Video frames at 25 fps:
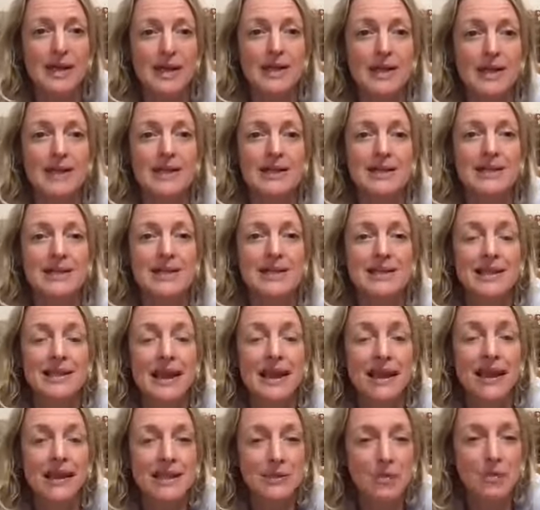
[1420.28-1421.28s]

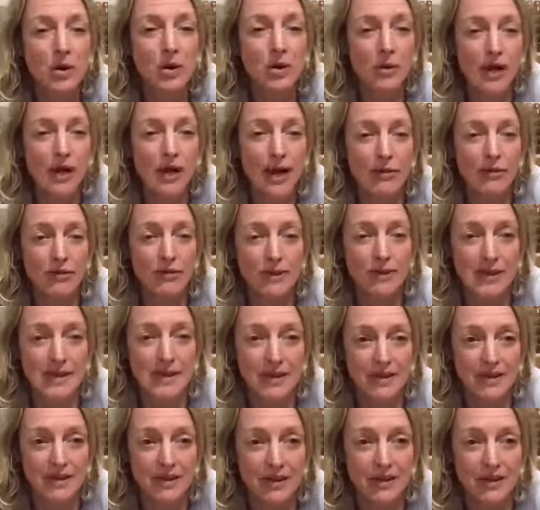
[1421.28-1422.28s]
slide the block out from
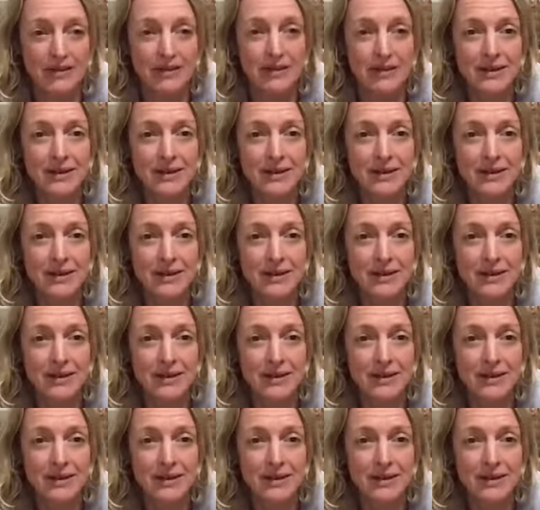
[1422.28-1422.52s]
underneath you.